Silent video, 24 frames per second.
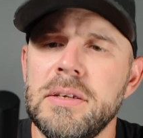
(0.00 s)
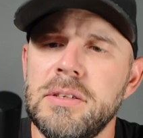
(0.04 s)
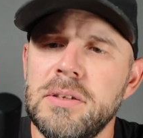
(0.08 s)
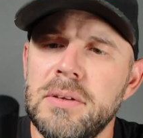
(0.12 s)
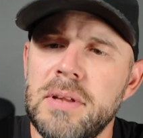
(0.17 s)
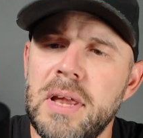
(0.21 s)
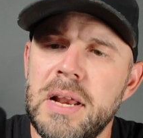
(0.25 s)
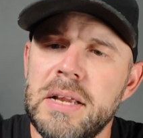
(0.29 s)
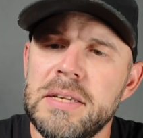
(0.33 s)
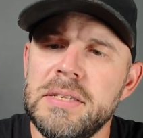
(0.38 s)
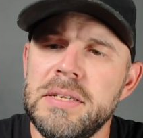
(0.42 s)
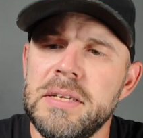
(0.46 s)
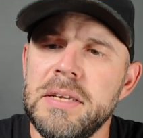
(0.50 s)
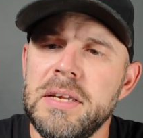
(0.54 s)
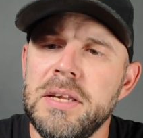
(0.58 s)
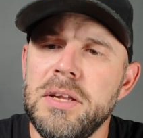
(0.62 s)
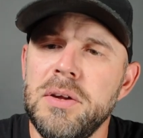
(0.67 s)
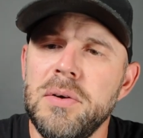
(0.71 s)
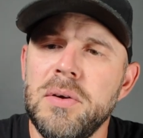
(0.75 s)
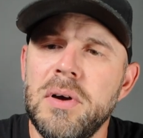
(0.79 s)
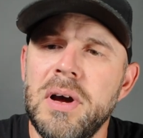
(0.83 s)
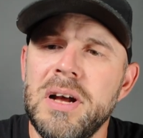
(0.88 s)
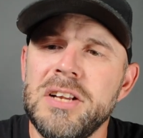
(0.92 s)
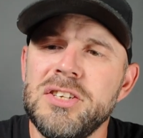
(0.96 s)
So that is
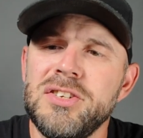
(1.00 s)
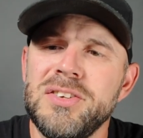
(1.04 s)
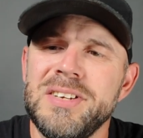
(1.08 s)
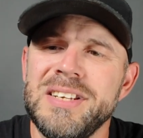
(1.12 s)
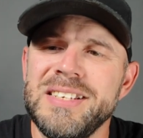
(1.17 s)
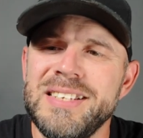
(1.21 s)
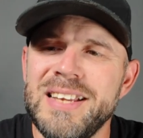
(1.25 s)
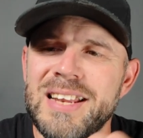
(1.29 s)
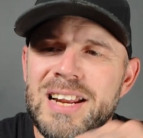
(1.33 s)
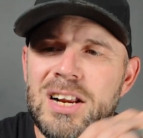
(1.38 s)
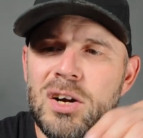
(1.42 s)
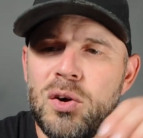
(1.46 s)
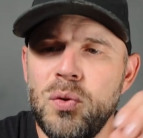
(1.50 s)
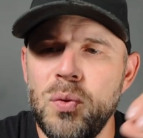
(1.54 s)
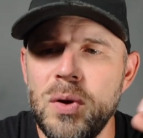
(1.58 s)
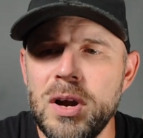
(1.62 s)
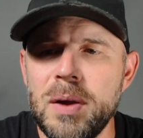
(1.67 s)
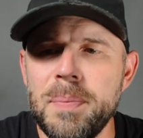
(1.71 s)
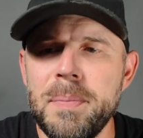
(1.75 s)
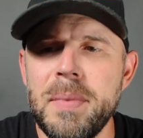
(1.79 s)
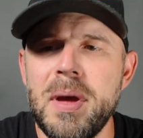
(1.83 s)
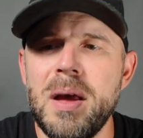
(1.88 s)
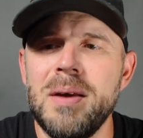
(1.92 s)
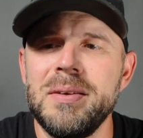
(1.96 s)
the uConsole antenna
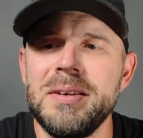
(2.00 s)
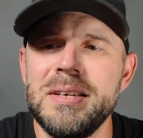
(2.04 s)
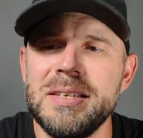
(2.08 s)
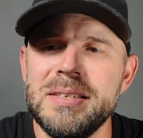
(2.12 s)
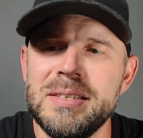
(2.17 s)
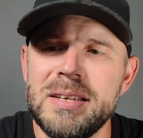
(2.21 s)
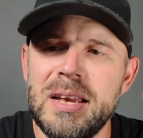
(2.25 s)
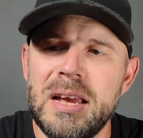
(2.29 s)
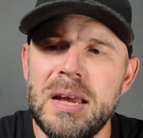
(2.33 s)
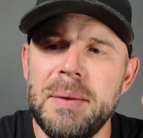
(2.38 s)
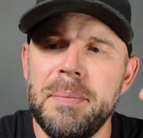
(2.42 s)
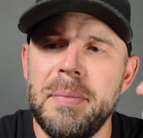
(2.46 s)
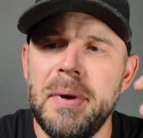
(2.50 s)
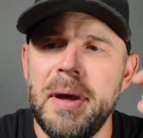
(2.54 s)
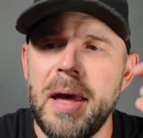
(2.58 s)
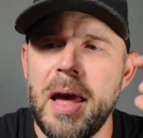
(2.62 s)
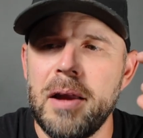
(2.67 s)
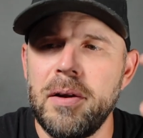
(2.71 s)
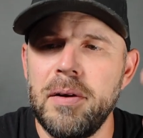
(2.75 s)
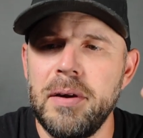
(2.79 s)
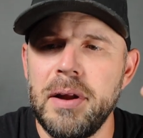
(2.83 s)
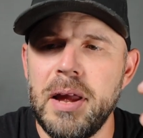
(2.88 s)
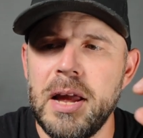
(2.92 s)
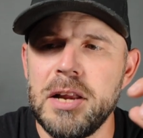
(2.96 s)
quick mount designed by
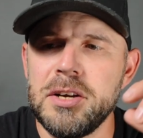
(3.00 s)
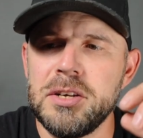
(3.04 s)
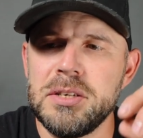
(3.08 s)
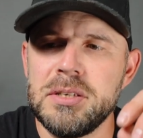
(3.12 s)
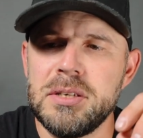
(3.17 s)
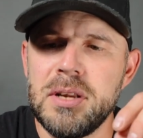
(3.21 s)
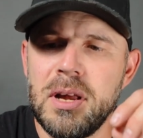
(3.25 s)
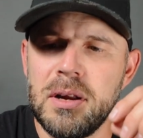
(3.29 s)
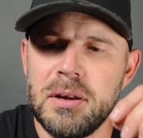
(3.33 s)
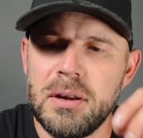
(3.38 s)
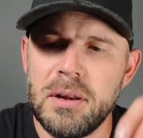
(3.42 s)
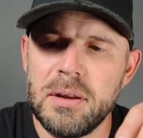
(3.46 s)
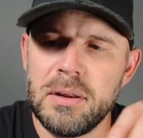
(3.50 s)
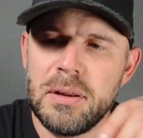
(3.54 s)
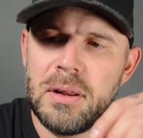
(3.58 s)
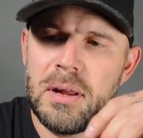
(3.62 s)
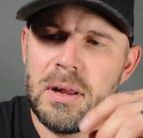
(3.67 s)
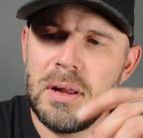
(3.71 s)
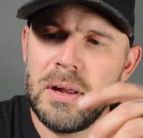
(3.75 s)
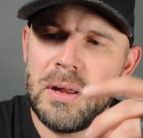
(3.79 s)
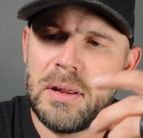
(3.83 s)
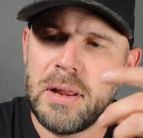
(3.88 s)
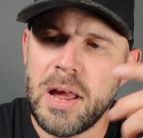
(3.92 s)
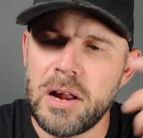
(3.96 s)

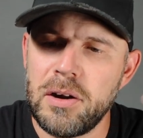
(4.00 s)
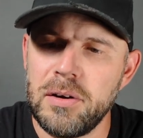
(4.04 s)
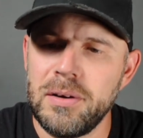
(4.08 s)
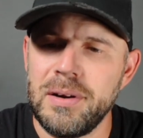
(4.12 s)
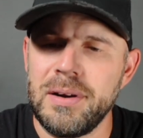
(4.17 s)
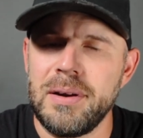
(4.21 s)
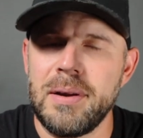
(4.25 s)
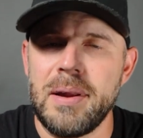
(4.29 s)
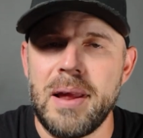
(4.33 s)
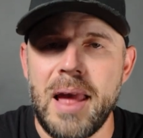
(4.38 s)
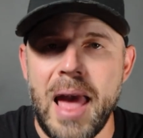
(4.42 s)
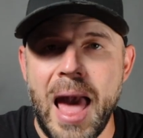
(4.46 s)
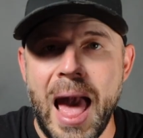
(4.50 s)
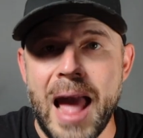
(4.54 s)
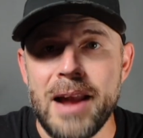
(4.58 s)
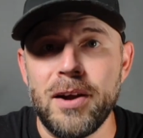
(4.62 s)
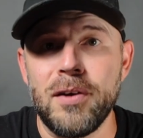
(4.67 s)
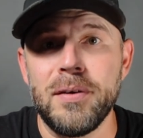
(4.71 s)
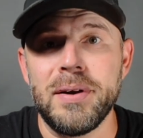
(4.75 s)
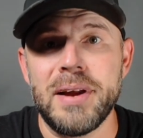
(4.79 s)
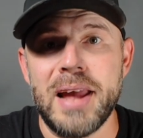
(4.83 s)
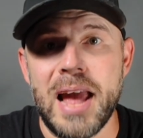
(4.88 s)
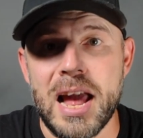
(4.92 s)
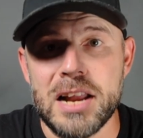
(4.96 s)

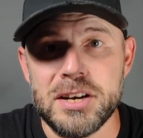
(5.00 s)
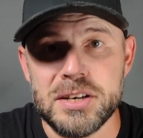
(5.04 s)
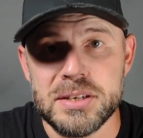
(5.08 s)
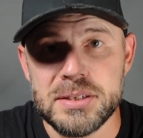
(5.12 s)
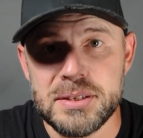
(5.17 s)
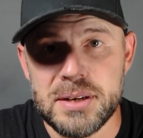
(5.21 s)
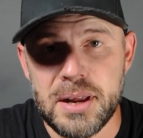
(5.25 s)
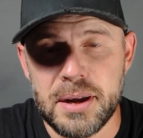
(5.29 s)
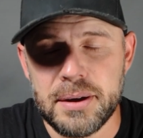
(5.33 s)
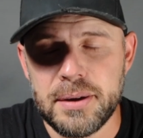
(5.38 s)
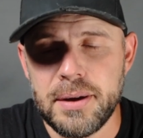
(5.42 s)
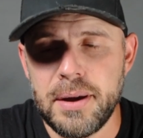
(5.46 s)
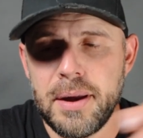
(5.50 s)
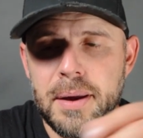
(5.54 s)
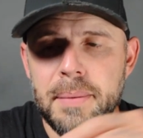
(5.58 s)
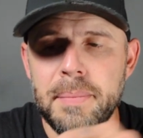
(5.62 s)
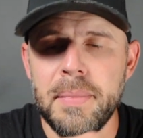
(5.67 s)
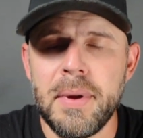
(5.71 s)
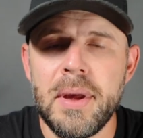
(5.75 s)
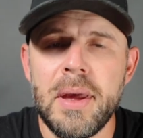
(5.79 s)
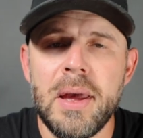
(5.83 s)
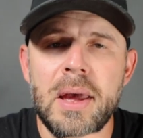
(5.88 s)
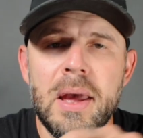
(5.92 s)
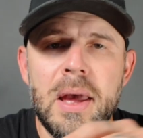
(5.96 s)

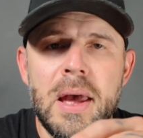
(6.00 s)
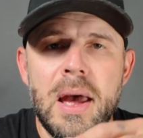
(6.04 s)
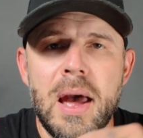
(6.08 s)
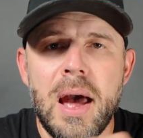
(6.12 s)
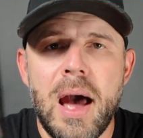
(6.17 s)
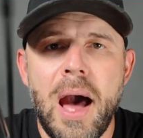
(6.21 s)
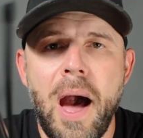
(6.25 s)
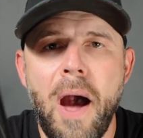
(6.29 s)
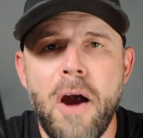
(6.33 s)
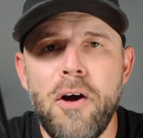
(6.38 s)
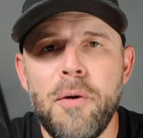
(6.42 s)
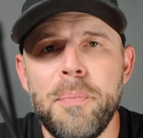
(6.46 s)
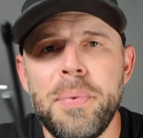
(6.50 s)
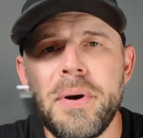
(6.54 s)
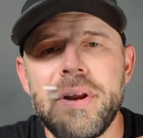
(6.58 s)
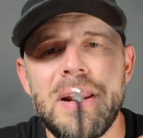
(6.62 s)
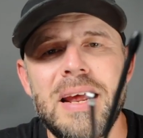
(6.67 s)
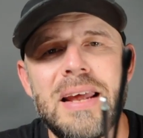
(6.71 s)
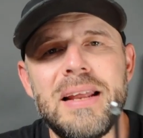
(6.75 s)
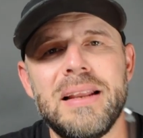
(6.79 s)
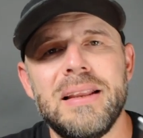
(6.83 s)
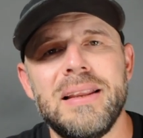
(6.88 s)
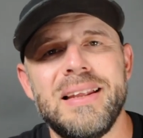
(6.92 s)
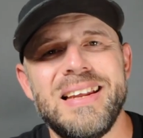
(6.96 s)
Hackergadgets.com. I will put
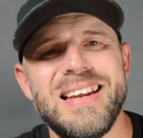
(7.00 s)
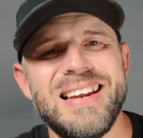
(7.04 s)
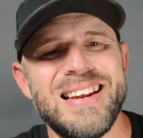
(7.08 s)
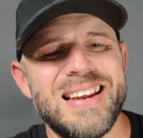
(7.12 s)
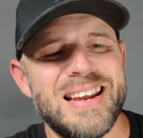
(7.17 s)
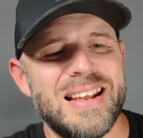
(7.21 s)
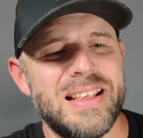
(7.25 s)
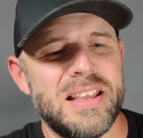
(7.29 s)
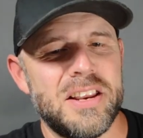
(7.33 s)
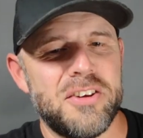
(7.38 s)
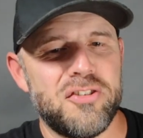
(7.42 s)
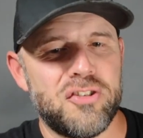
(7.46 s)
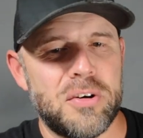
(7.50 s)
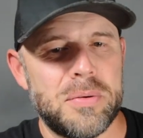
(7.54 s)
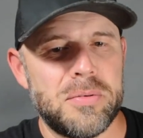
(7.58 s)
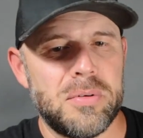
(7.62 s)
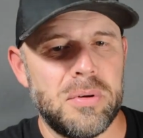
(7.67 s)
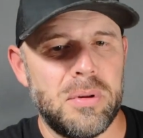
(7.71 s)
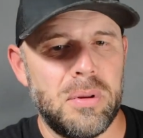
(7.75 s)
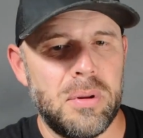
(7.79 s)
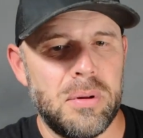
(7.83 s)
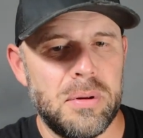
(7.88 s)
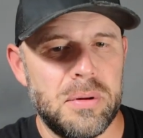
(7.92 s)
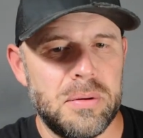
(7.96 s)
a link in the
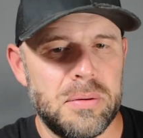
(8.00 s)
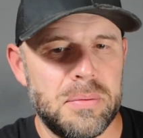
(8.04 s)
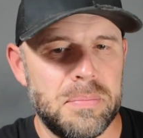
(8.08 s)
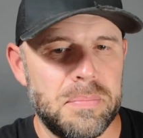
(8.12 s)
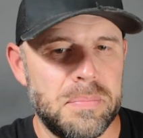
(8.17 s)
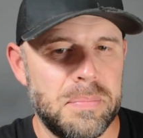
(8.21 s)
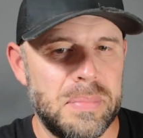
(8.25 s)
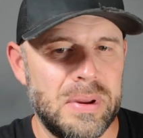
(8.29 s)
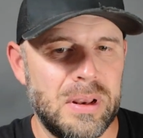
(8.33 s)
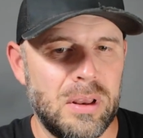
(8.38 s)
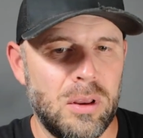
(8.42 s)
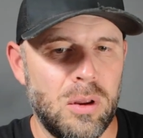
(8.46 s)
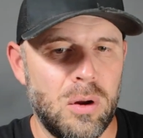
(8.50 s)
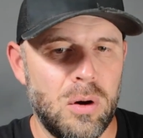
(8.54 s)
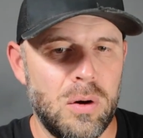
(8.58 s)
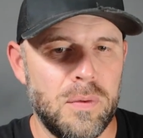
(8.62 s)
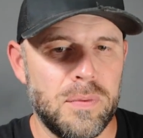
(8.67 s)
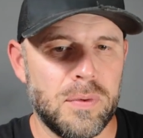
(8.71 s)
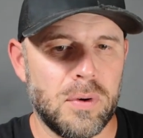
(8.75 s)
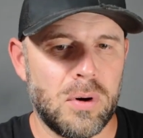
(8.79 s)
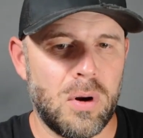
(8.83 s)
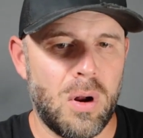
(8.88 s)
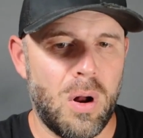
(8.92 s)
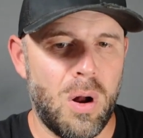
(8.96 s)
description below
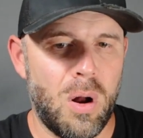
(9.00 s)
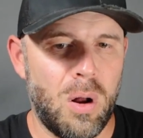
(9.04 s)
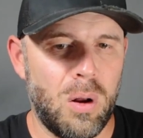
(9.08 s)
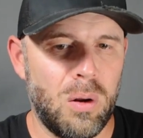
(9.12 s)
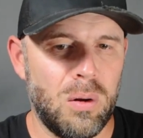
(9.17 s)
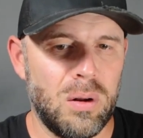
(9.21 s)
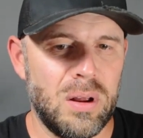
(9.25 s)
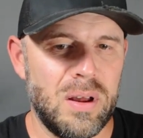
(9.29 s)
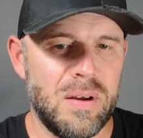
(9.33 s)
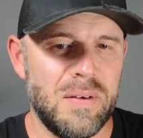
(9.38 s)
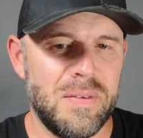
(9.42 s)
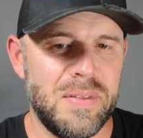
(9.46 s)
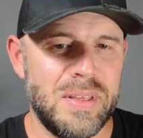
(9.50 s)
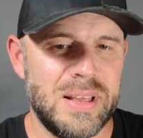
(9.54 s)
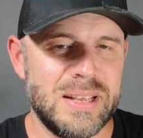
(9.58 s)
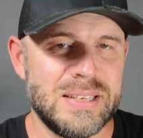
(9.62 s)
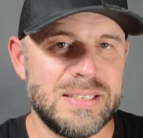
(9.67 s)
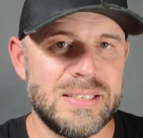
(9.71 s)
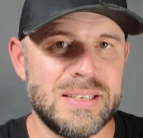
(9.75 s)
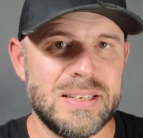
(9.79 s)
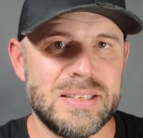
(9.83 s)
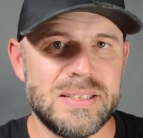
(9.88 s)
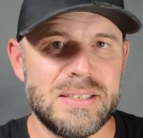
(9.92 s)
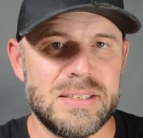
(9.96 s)
for all of
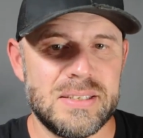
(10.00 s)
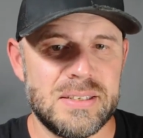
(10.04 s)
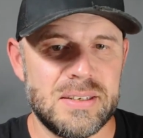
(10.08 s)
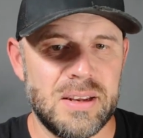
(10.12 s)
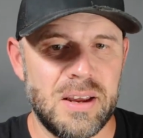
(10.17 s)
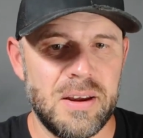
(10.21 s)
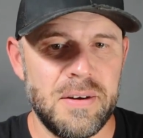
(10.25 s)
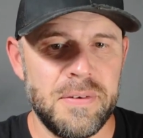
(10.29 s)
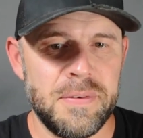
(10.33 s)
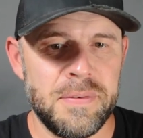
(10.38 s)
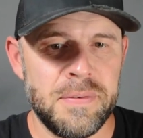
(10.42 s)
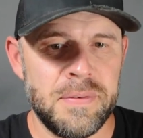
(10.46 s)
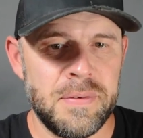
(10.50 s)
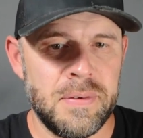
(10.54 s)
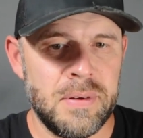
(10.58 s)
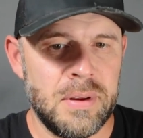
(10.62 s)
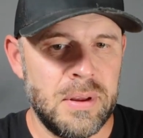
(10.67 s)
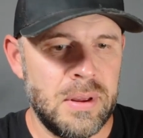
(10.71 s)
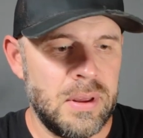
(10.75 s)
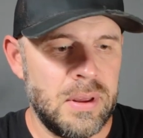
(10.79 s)
this stuff